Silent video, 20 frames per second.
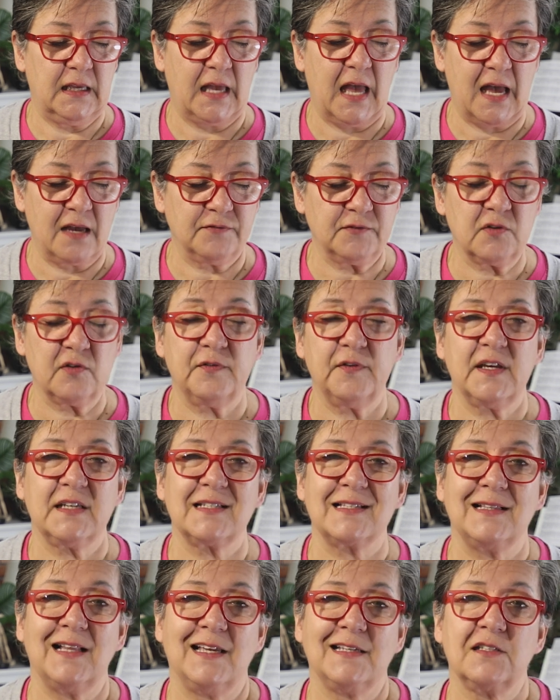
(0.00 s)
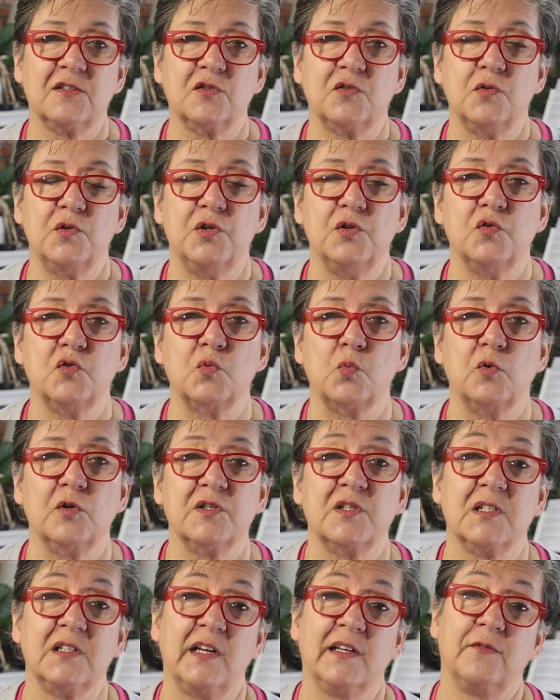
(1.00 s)
After Effects likes to use
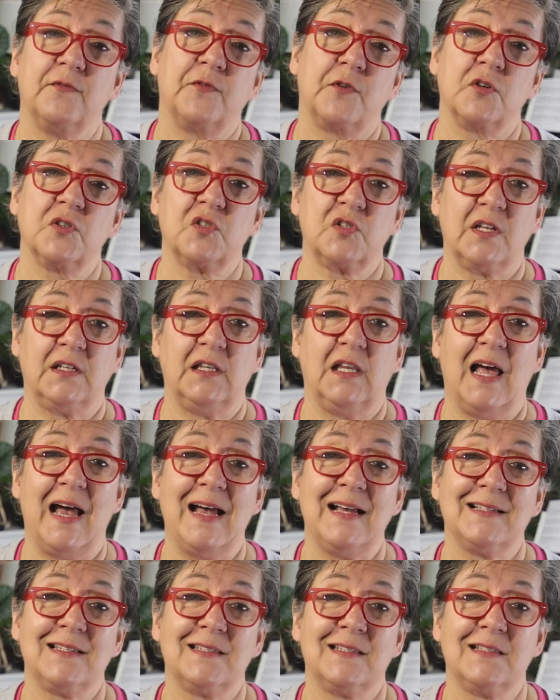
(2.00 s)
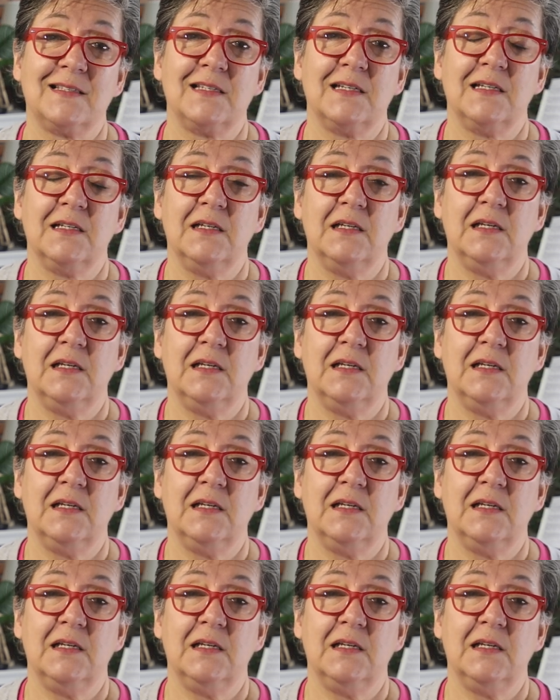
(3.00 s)
words like first and last